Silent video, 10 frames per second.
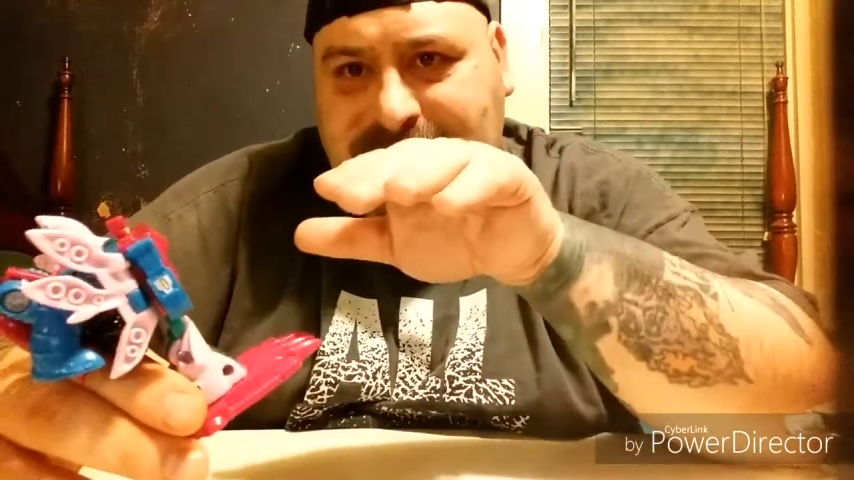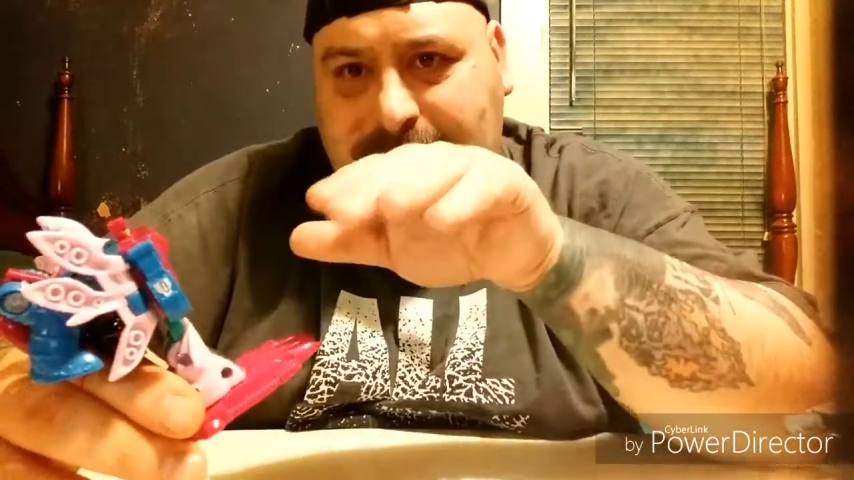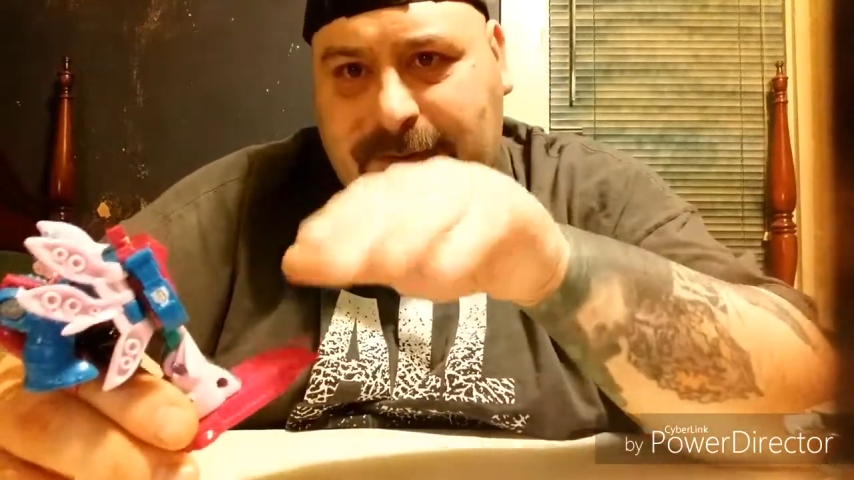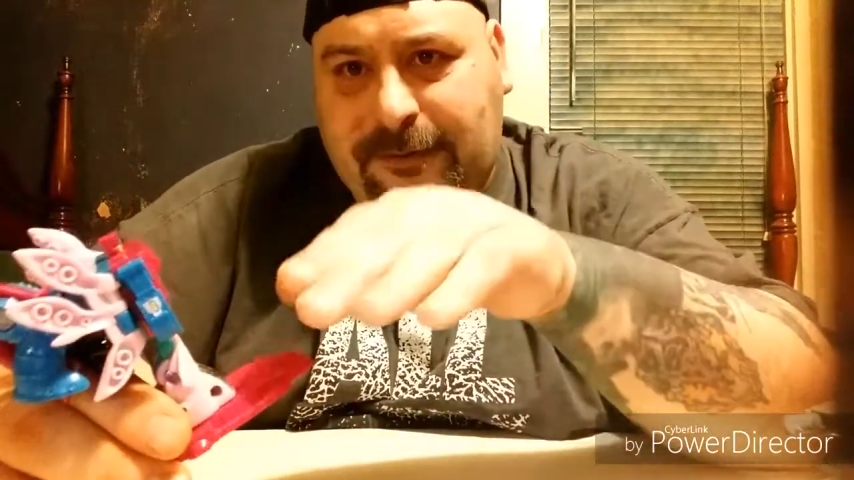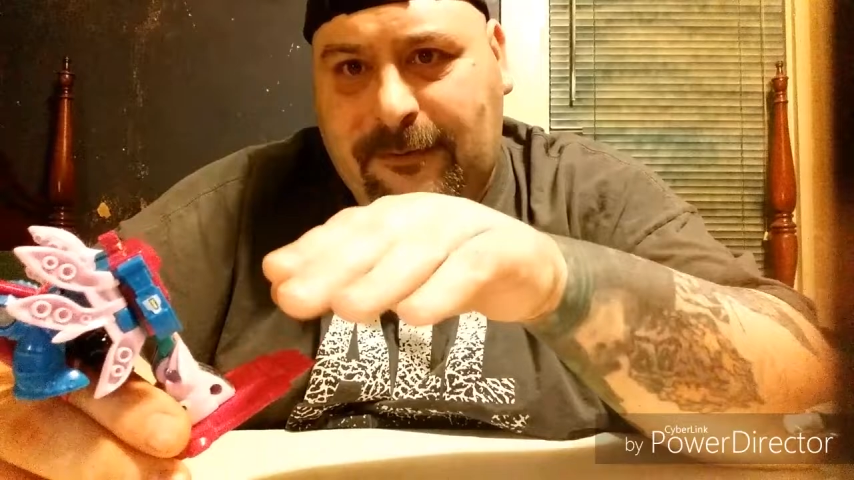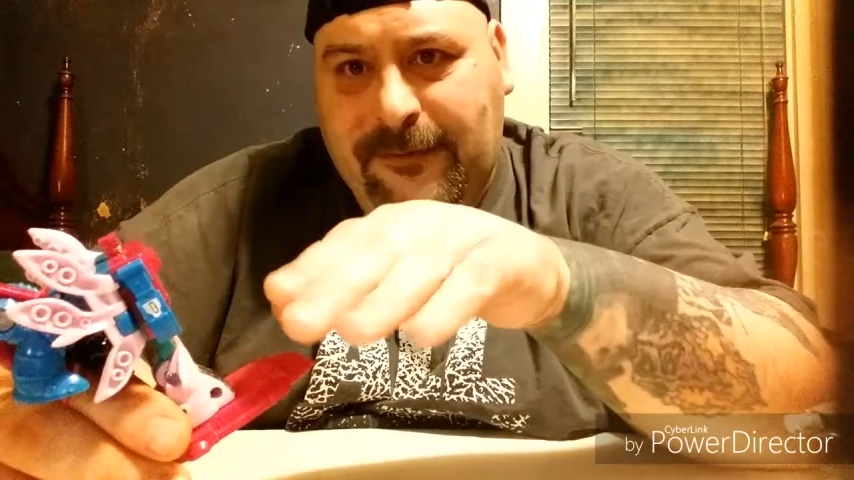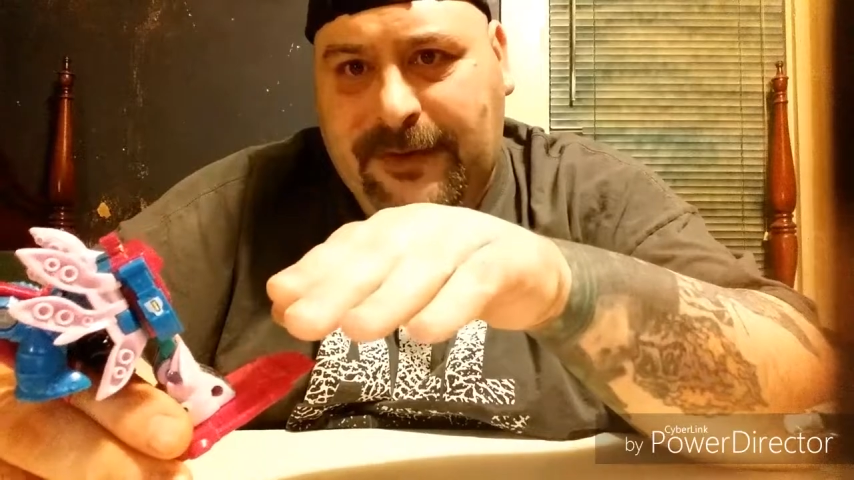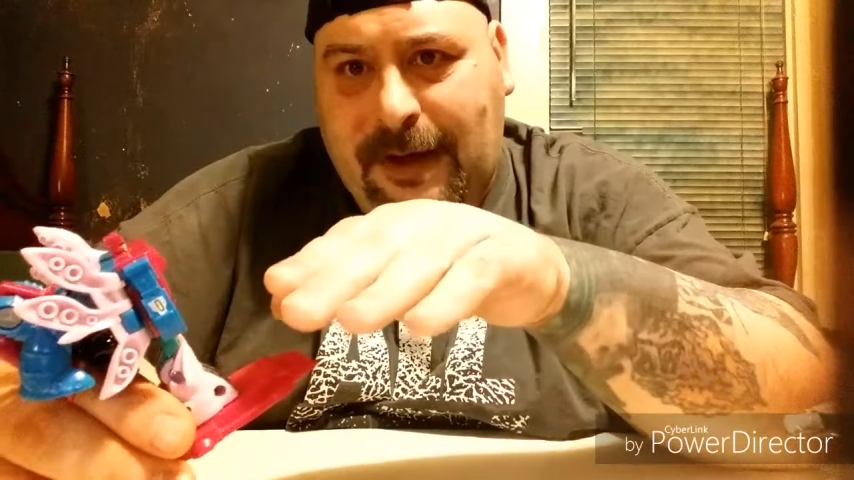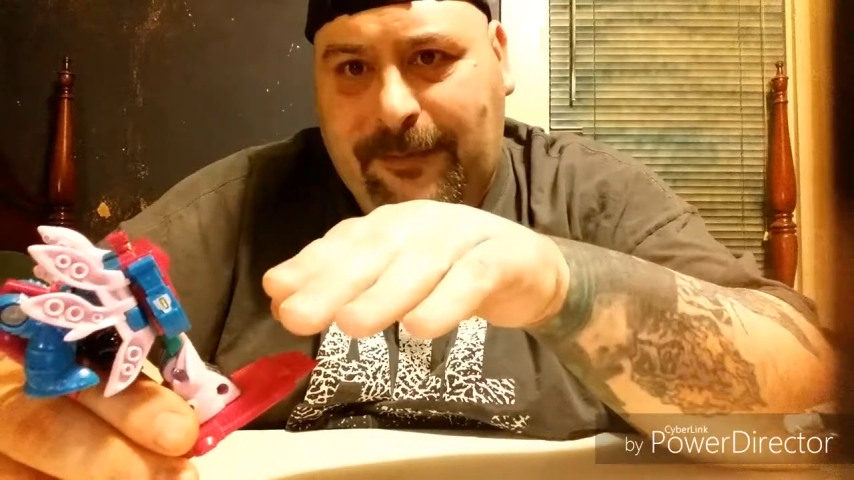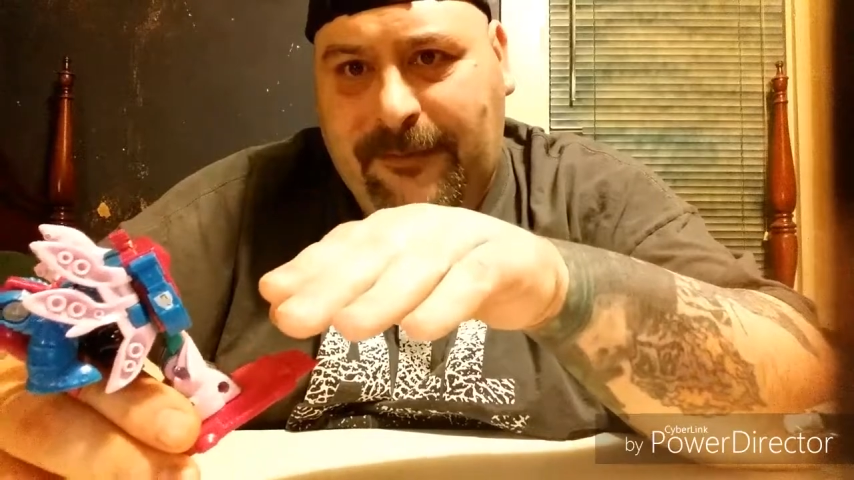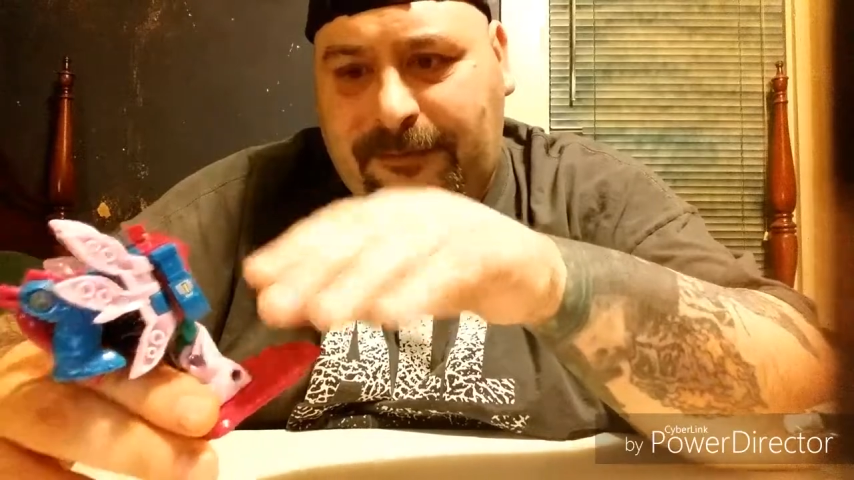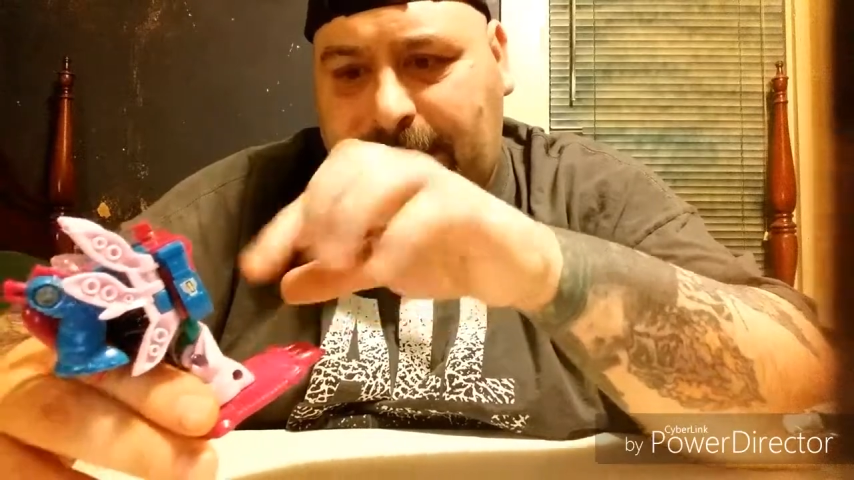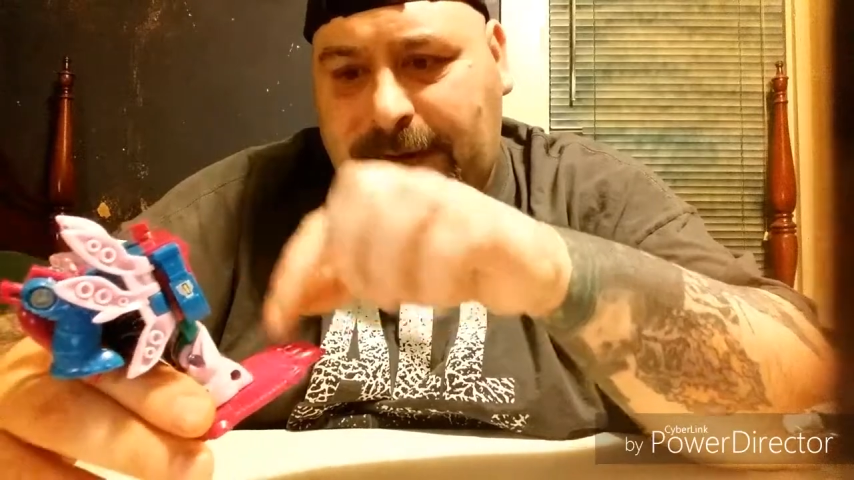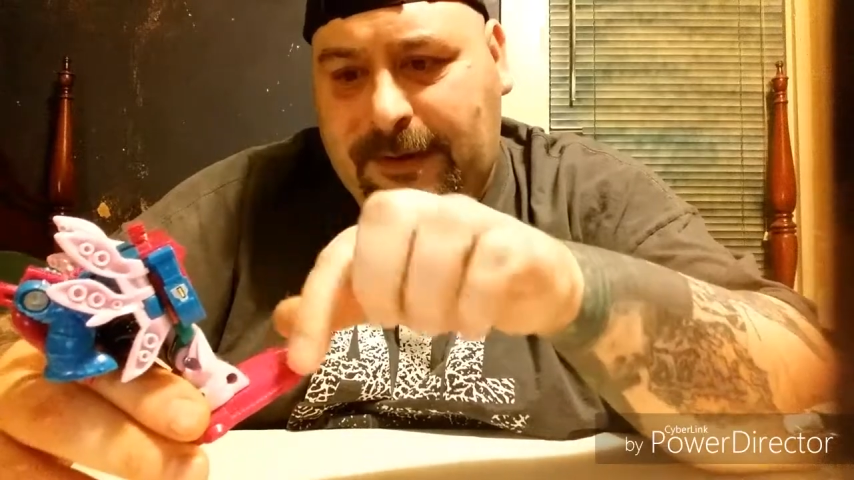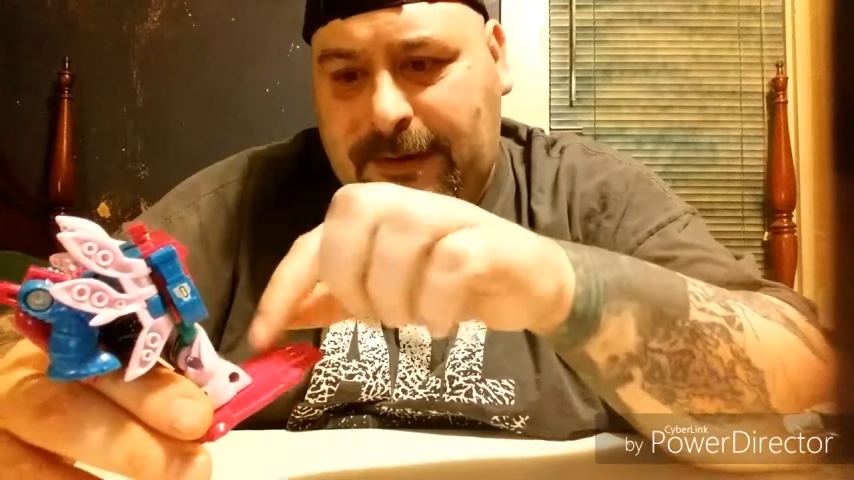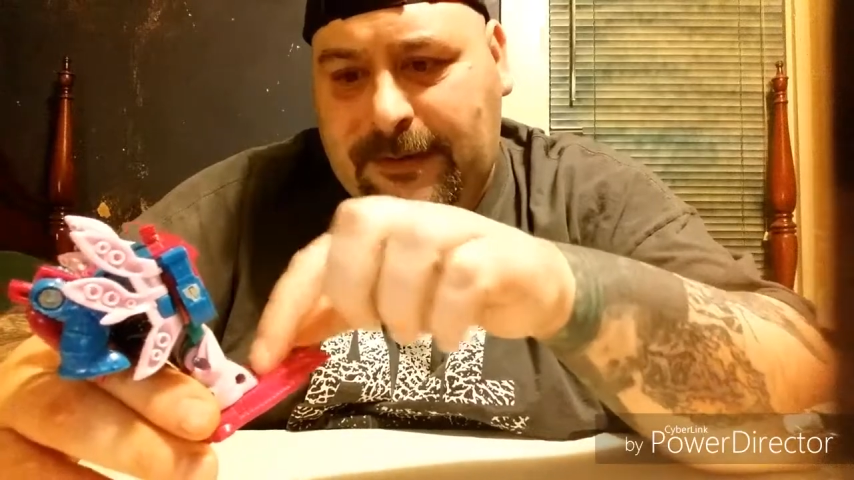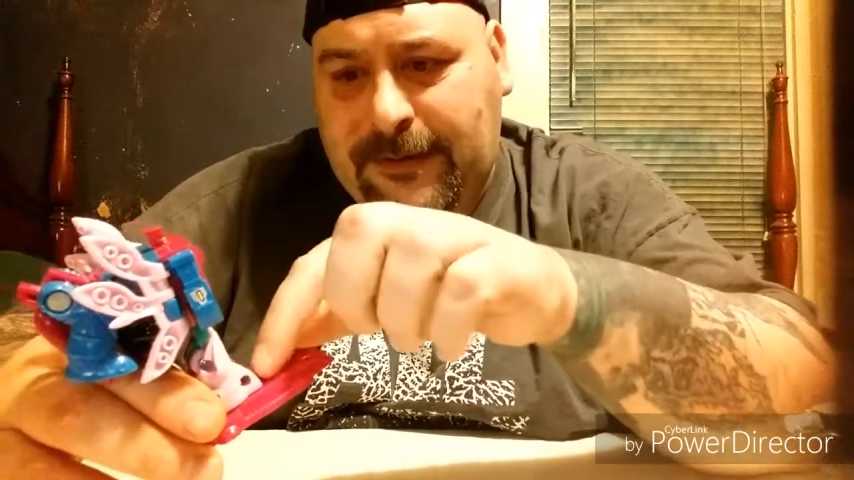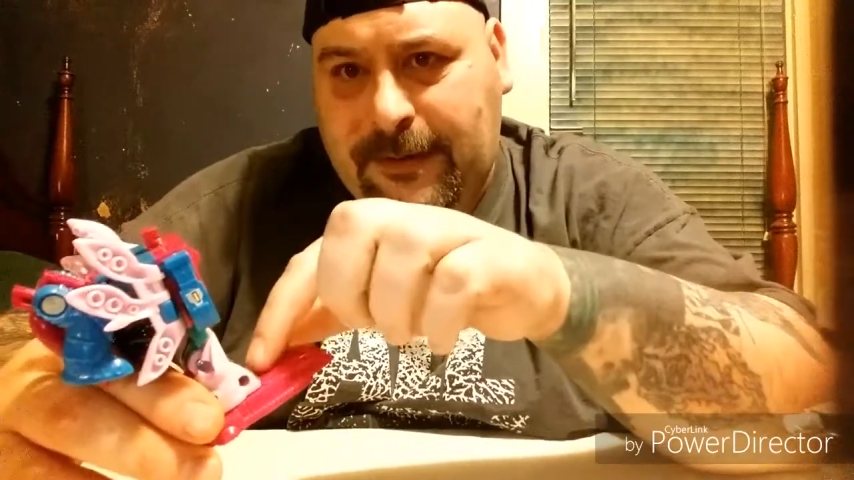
sticker over top of the